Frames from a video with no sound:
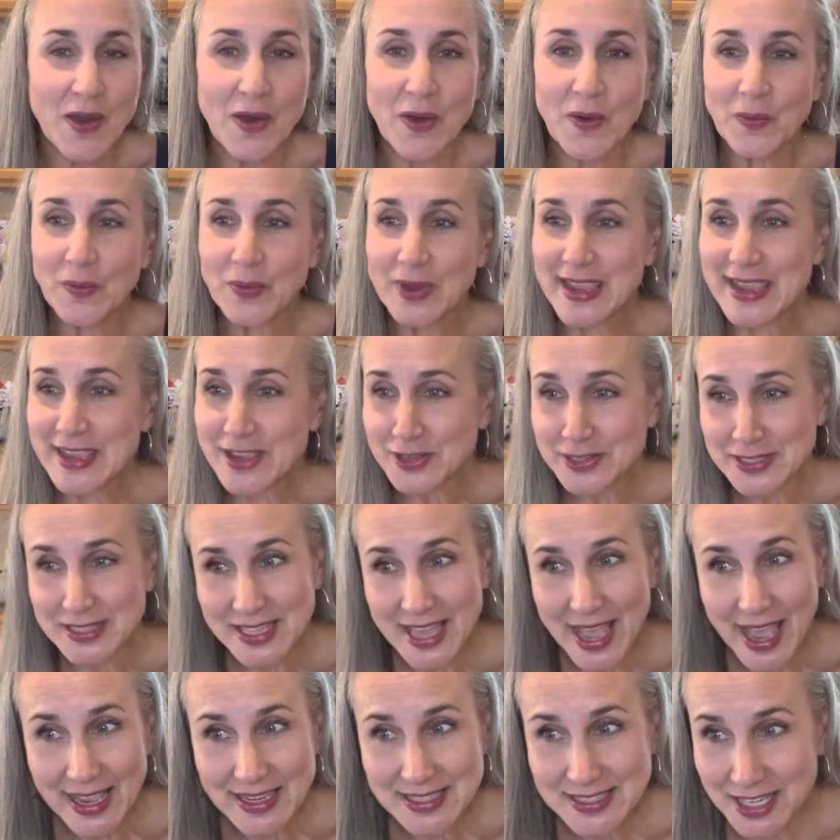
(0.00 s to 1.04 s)
We used
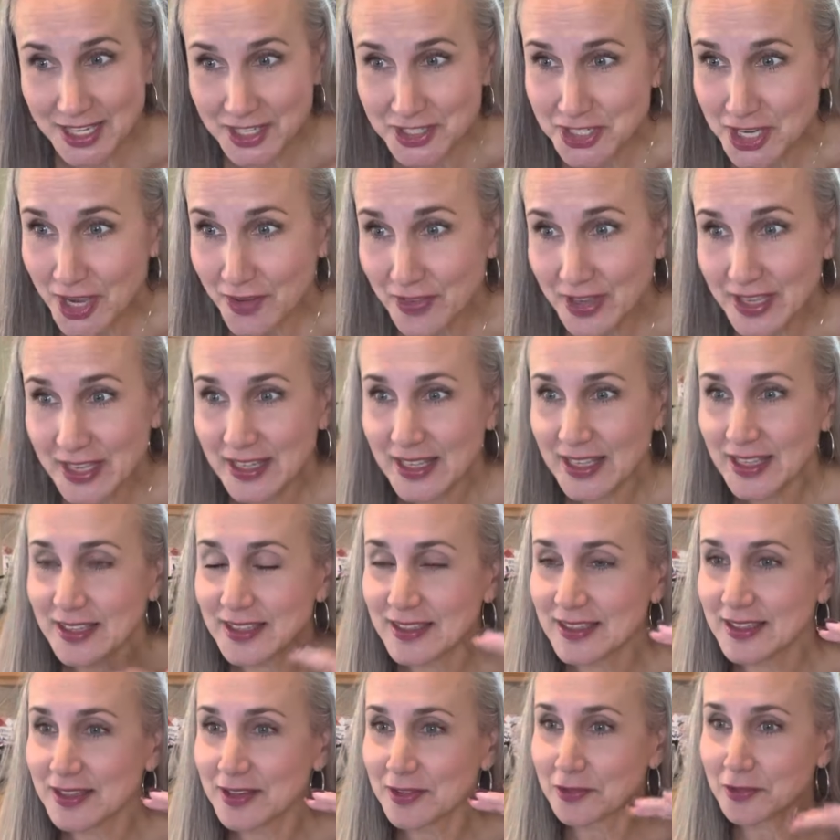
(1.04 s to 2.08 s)
that Dutch oven,
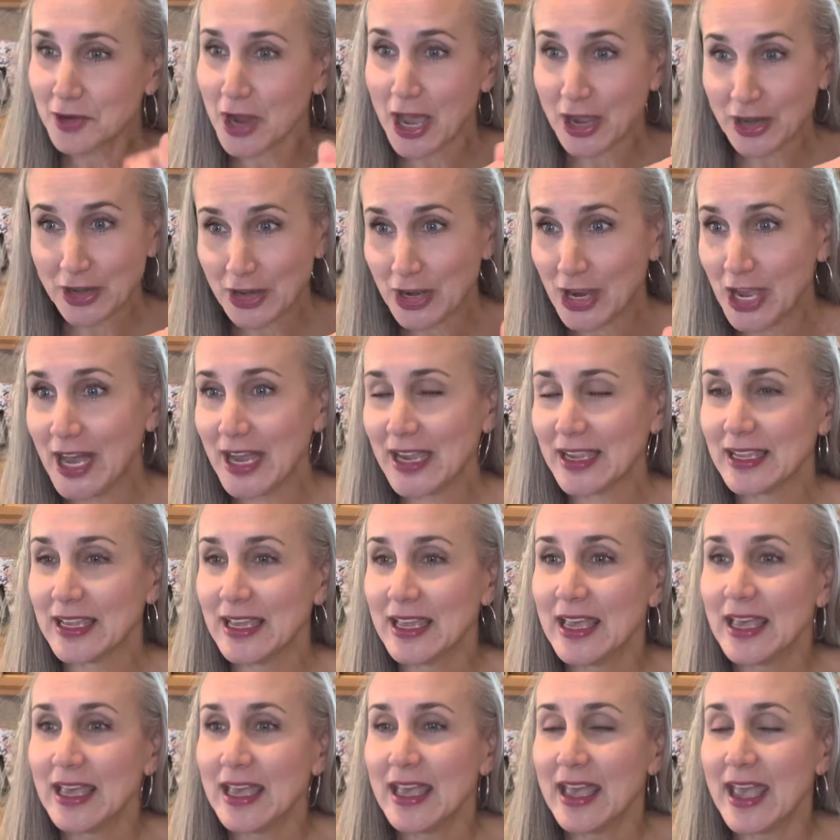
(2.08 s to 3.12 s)
rock,
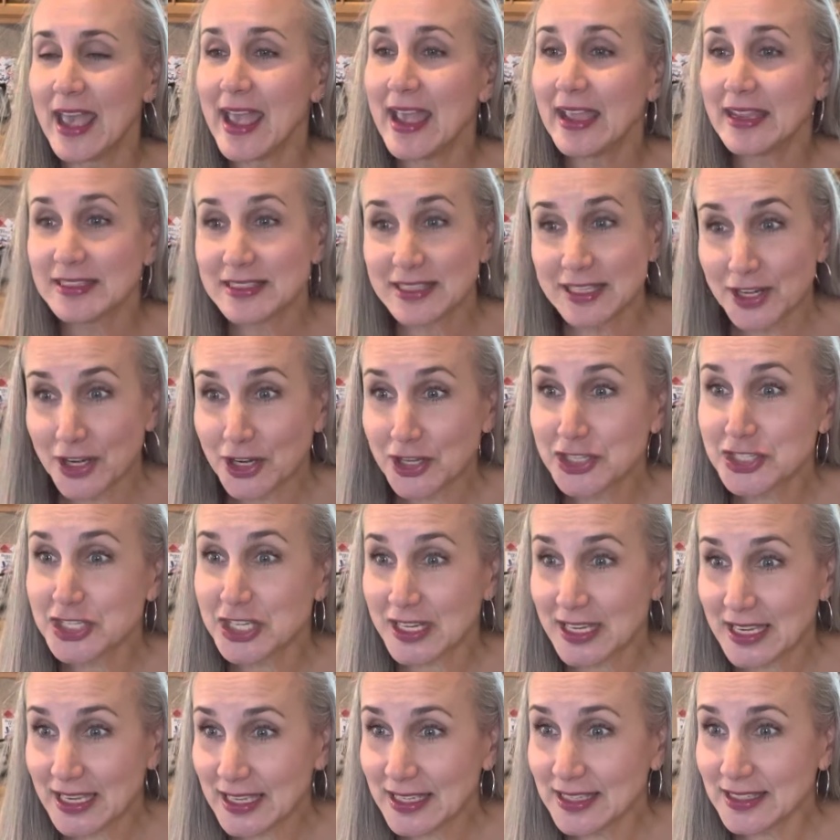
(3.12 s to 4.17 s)
and did our
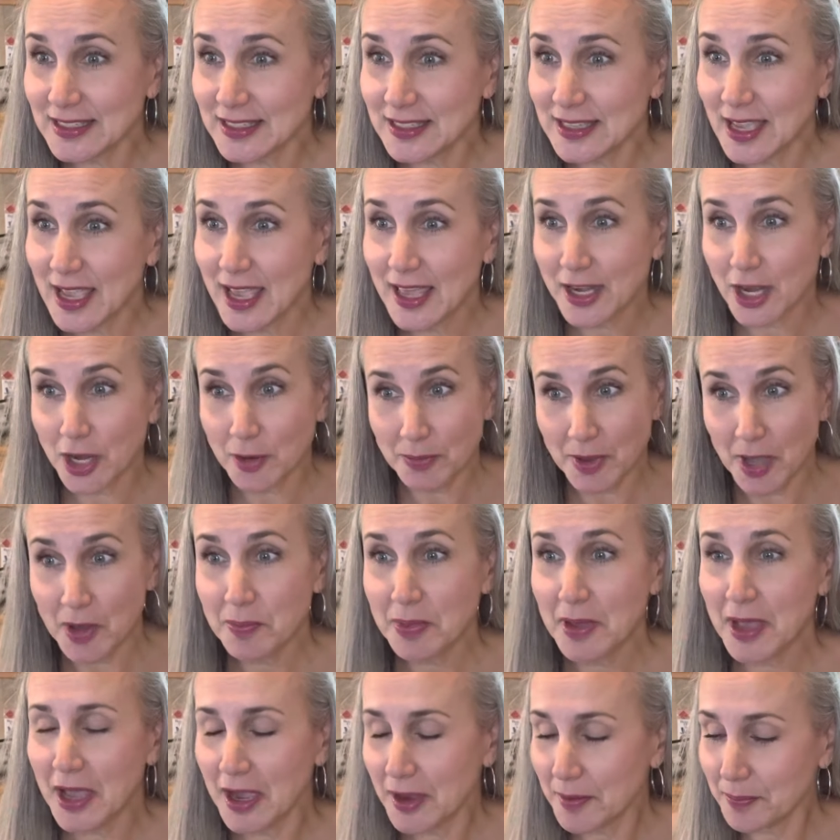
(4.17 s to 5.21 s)
chicken and our bell
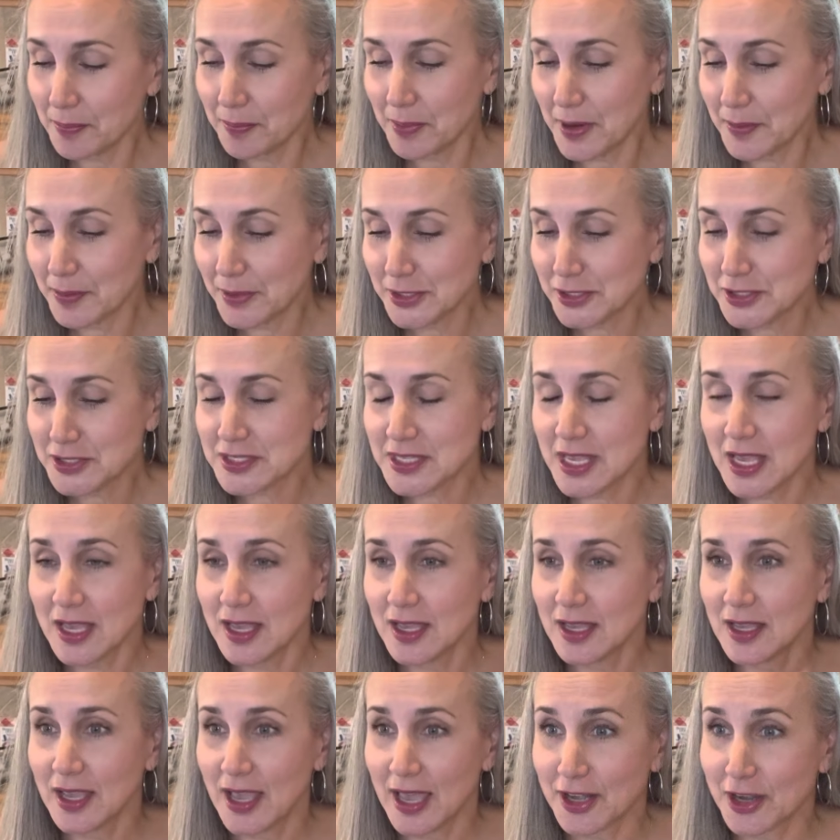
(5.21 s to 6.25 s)
peppers
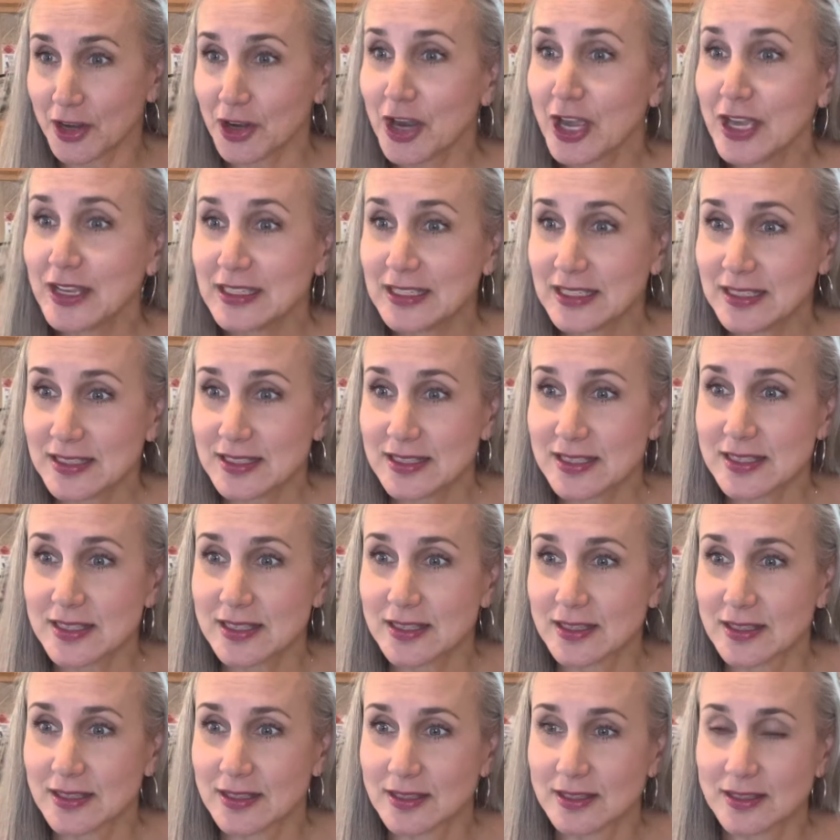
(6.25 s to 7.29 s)
and our onions
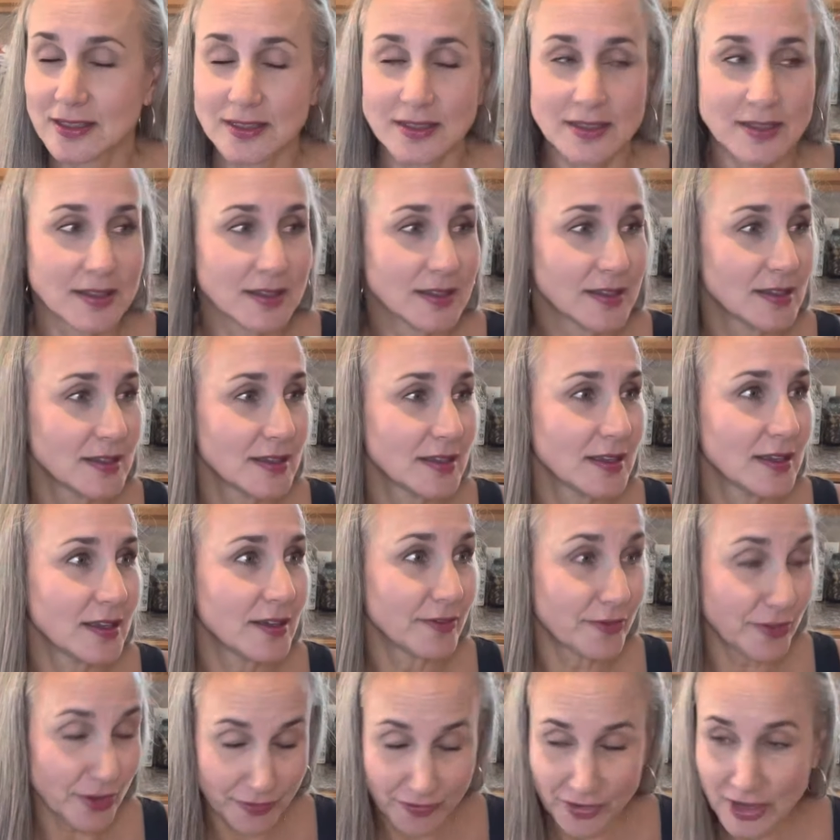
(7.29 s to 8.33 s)

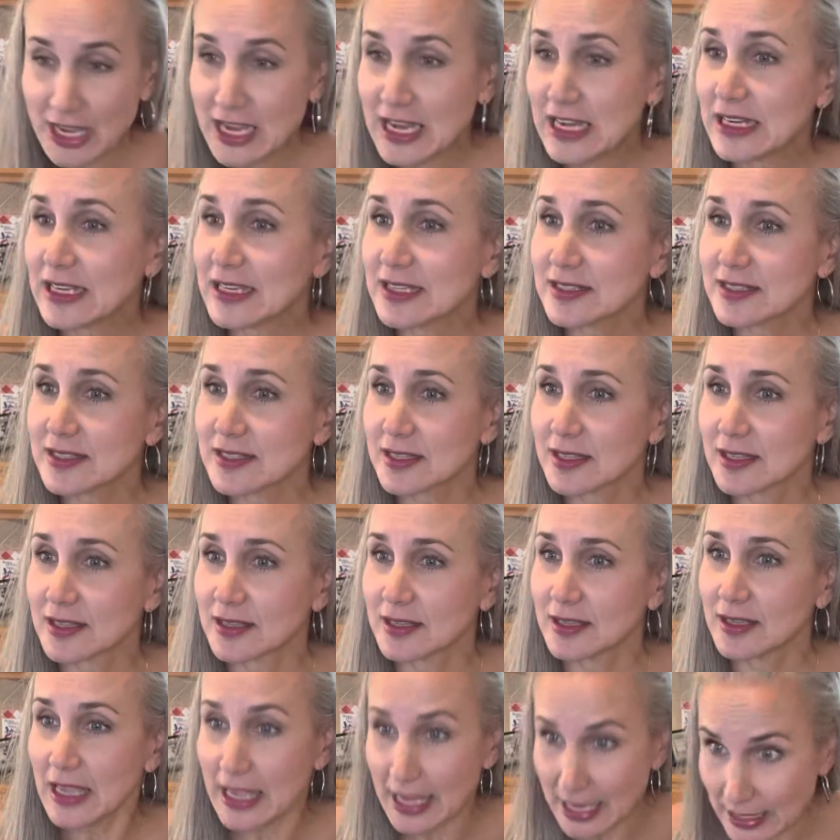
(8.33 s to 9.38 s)
for fajitas
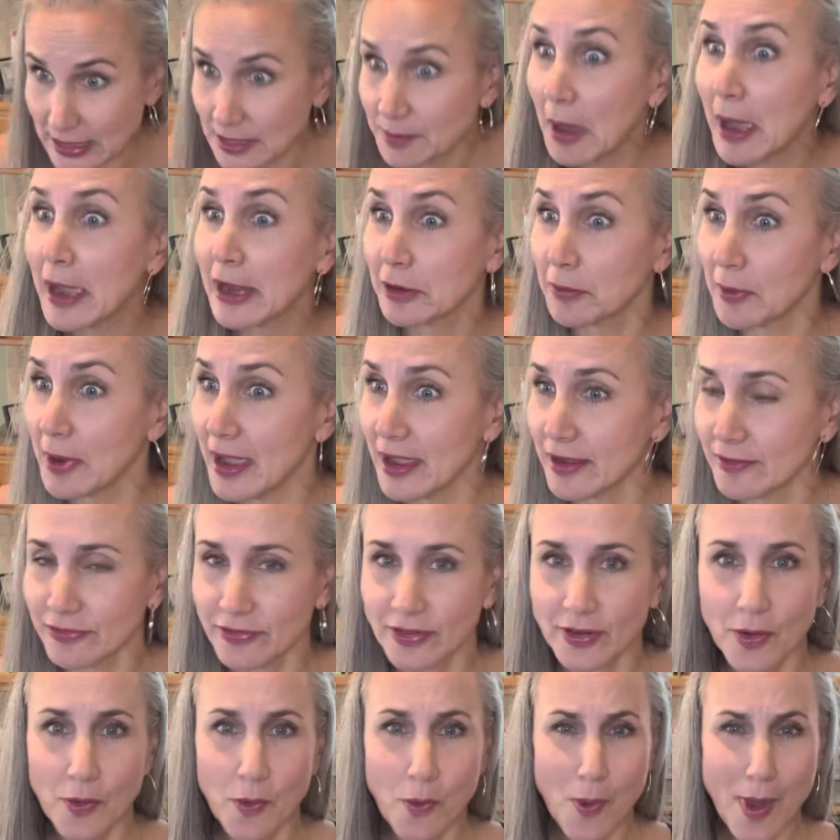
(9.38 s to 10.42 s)
in the microwave.
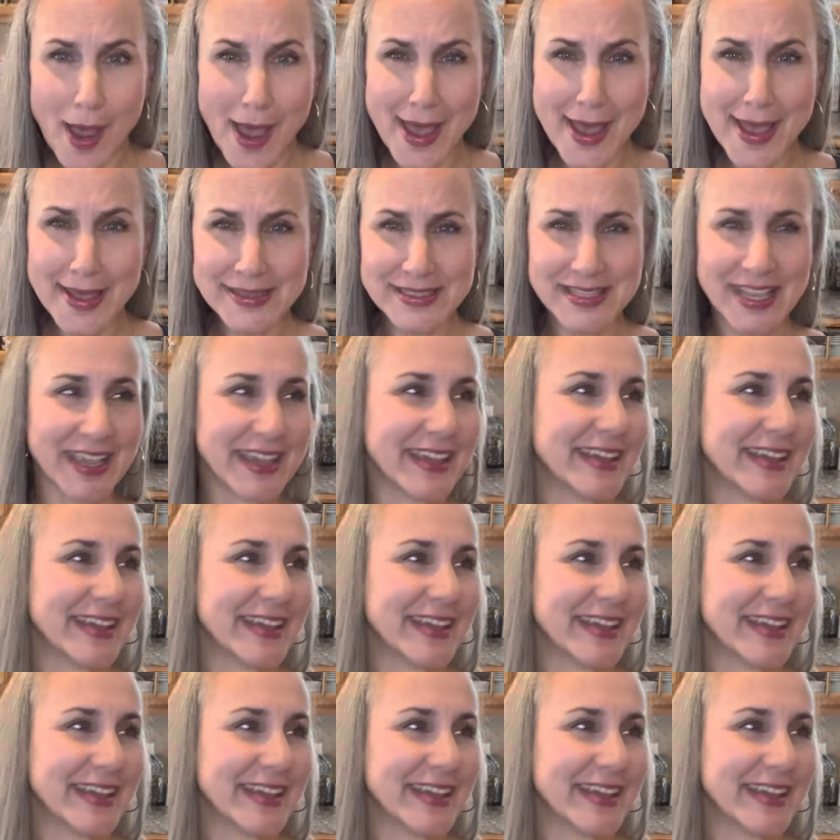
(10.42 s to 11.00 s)
What?